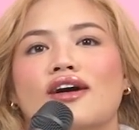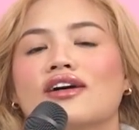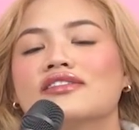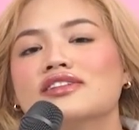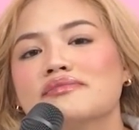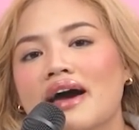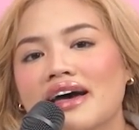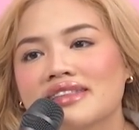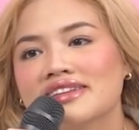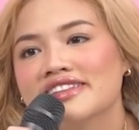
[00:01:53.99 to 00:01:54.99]
all of the
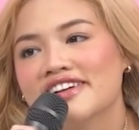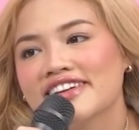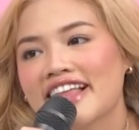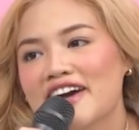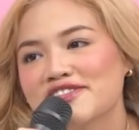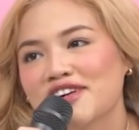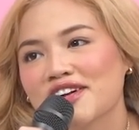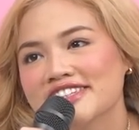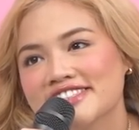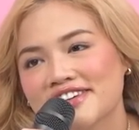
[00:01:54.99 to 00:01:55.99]
men in her life
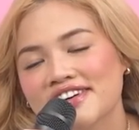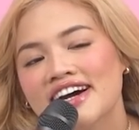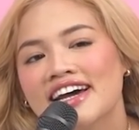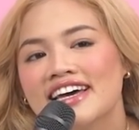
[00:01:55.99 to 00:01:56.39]
also.